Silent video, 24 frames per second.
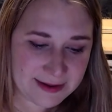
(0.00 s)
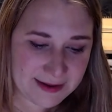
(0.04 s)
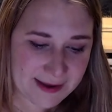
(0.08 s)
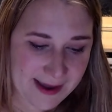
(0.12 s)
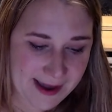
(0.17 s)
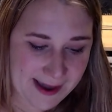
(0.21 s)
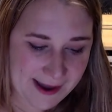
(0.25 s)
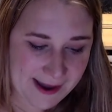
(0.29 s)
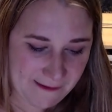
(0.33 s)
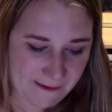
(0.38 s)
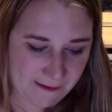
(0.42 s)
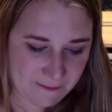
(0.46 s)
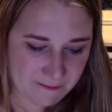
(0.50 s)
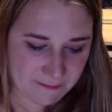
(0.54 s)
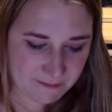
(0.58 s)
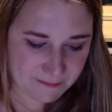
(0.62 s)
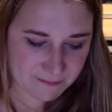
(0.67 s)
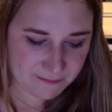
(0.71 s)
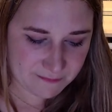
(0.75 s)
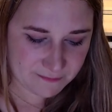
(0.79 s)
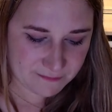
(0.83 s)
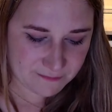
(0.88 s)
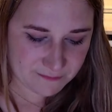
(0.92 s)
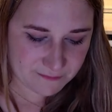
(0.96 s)
And
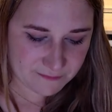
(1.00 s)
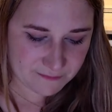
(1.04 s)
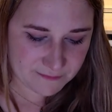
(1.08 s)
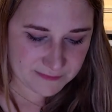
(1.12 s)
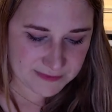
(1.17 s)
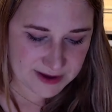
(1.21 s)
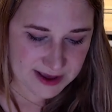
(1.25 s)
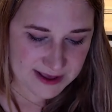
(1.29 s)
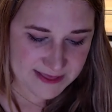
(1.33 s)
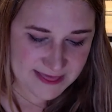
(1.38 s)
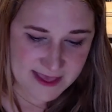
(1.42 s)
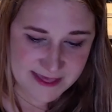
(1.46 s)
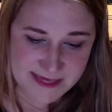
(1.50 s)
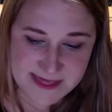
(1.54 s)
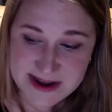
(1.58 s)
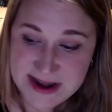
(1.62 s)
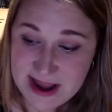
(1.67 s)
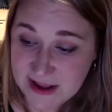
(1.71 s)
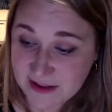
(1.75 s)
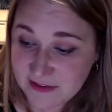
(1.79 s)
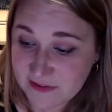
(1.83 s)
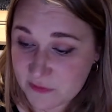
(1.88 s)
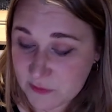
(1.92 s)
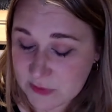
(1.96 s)
then the
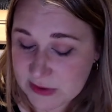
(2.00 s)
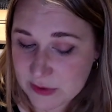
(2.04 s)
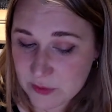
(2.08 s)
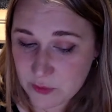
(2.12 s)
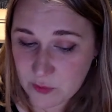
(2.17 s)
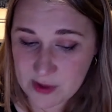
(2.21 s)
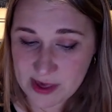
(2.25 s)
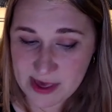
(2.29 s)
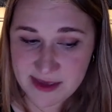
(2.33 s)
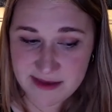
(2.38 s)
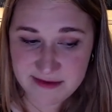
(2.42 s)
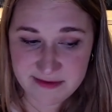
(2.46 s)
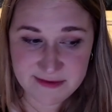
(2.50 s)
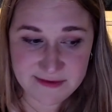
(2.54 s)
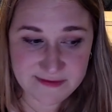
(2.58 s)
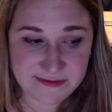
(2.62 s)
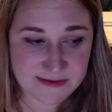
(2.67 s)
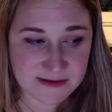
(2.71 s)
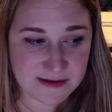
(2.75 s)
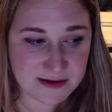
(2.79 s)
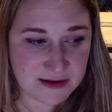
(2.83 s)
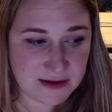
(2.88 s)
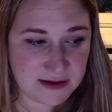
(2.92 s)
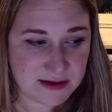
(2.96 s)
next week
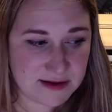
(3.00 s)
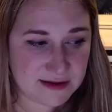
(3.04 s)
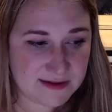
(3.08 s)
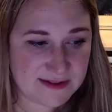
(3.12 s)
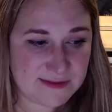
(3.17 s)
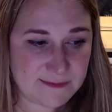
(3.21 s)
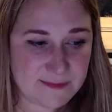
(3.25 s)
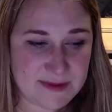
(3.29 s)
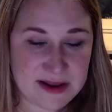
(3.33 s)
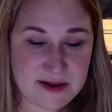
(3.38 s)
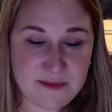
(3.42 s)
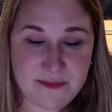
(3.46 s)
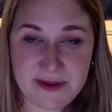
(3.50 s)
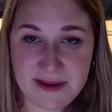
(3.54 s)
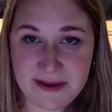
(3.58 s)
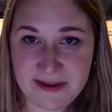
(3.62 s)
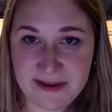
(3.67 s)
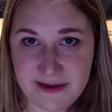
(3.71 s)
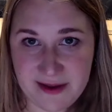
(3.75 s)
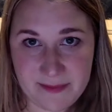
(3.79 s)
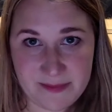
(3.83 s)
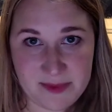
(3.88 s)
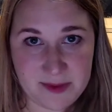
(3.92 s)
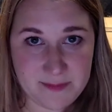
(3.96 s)
was spent
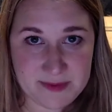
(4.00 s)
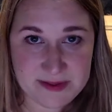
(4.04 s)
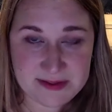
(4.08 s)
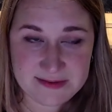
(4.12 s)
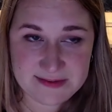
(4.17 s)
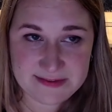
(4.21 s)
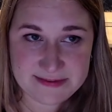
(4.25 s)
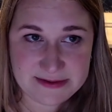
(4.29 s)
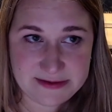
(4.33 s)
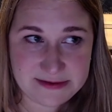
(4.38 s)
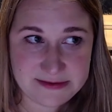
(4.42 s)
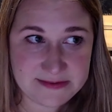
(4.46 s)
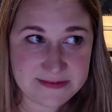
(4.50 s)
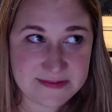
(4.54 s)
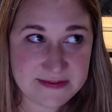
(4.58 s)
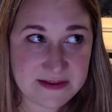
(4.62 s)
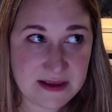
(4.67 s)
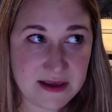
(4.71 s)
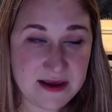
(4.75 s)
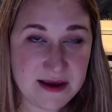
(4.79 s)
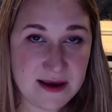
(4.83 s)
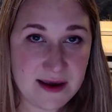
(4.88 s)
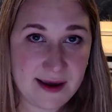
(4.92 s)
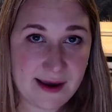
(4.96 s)
picking up the pieces.
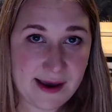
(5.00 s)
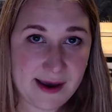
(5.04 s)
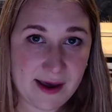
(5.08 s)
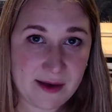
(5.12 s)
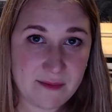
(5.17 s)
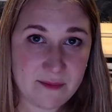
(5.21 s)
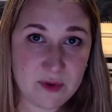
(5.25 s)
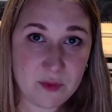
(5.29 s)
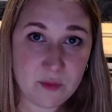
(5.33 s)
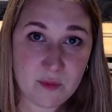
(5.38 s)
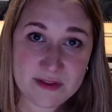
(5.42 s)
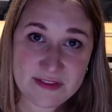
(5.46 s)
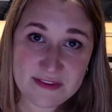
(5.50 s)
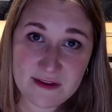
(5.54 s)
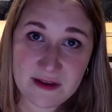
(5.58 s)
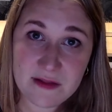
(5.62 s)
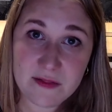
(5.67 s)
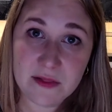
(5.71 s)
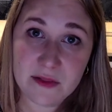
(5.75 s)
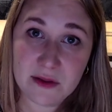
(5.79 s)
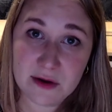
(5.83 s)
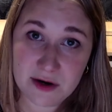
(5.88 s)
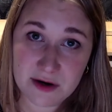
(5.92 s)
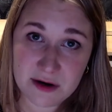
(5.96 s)
But once I
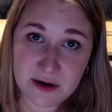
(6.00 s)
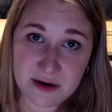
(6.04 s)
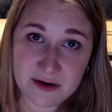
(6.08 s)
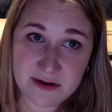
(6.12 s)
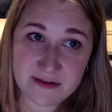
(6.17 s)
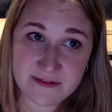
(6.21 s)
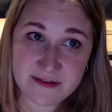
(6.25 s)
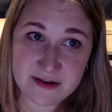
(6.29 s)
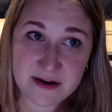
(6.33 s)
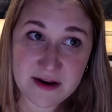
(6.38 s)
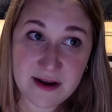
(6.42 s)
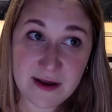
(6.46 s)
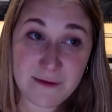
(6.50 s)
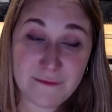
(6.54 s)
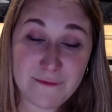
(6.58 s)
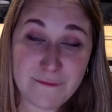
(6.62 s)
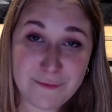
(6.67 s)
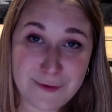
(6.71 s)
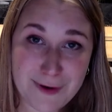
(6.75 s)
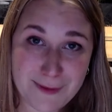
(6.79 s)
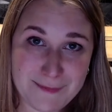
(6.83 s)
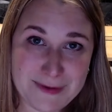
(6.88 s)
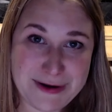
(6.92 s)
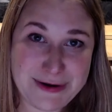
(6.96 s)
learned
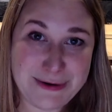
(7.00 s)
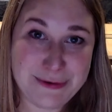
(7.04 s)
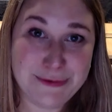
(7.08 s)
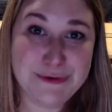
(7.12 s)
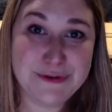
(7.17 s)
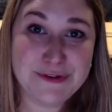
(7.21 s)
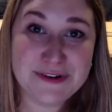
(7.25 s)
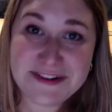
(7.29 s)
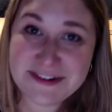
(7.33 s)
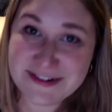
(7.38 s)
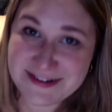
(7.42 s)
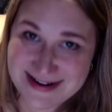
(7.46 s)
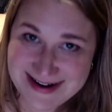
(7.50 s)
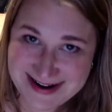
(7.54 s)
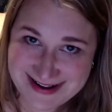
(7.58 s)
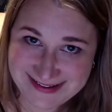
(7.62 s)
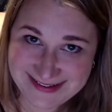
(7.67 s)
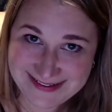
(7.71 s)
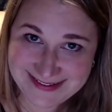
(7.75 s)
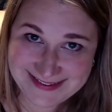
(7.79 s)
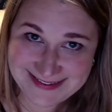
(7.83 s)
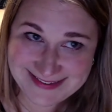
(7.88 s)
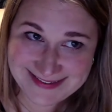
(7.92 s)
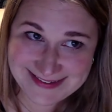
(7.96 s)
from a
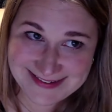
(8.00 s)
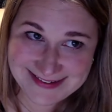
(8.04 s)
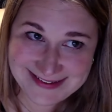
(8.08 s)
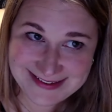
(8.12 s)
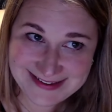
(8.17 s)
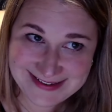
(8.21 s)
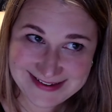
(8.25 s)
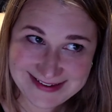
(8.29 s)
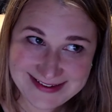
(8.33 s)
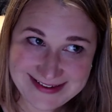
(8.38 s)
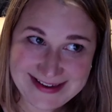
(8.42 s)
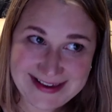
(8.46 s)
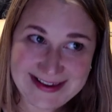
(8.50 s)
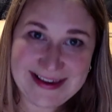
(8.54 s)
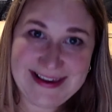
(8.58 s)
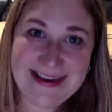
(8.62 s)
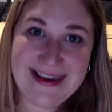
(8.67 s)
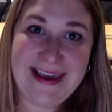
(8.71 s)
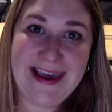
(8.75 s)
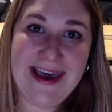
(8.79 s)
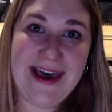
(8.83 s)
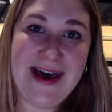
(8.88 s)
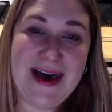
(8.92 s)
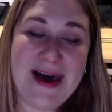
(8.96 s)
nutritionist
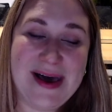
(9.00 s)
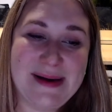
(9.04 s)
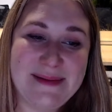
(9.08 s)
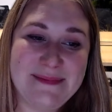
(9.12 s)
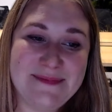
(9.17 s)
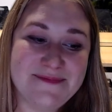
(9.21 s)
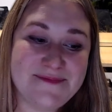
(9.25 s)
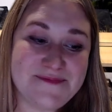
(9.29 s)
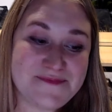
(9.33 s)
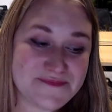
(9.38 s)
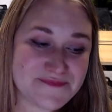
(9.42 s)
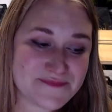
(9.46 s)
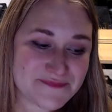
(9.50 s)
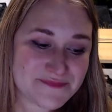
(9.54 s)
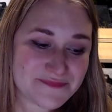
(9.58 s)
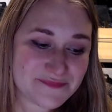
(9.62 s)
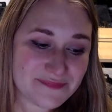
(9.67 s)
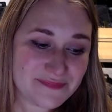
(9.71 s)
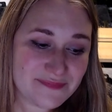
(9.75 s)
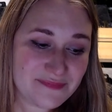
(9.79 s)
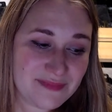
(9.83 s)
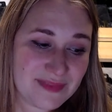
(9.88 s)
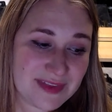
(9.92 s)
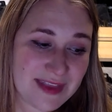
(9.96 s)
and
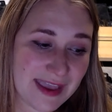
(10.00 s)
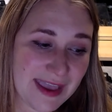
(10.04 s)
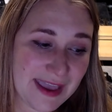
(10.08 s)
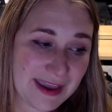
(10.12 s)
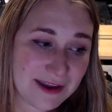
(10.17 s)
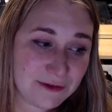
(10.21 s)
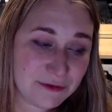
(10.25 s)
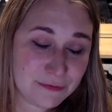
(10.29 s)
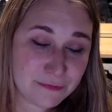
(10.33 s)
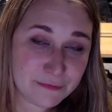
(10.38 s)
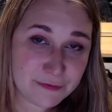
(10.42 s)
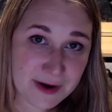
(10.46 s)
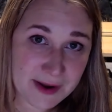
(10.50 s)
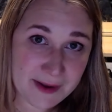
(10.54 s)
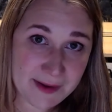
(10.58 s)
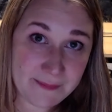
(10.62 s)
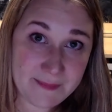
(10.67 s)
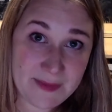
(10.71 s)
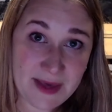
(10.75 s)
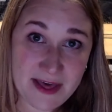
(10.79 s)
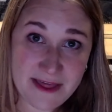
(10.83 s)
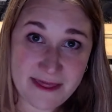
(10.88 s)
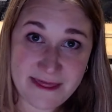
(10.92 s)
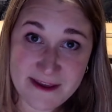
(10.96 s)

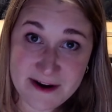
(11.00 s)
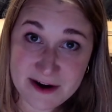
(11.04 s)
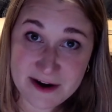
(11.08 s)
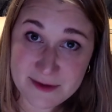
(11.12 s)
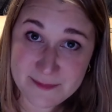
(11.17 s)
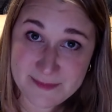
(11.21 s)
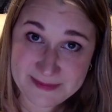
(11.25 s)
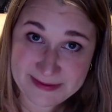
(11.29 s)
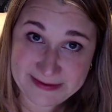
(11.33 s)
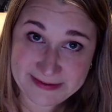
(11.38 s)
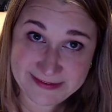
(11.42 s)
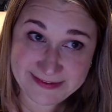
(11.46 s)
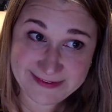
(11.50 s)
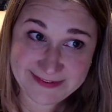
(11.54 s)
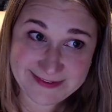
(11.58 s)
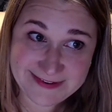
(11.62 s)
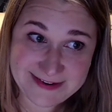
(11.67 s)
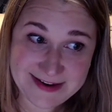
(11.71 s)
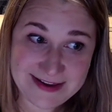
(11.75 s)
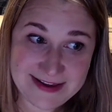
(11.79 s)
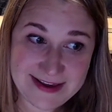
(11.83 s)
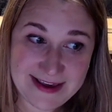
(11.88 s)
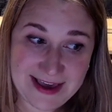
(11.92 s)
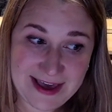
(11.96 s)
from a
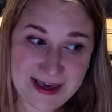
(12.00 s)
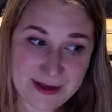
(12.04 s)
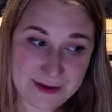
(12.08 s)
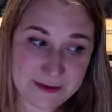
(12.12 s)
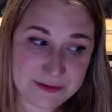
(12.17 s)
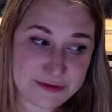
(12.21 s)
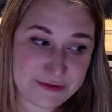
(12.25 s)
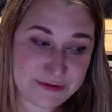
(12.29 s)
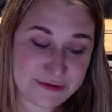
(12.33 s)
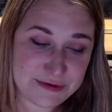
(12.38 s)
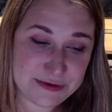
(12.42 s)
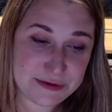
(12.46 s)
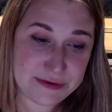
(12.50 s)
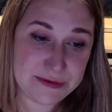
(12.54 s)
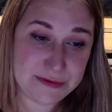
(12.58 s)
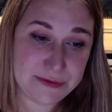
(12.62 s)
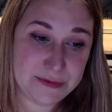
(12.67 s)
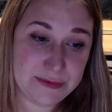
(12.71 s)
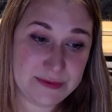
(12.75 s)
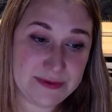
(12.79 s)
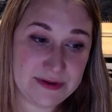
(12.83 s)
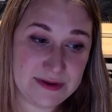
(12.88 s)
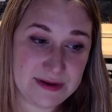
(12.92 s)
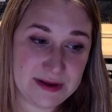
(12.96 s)
therapist how to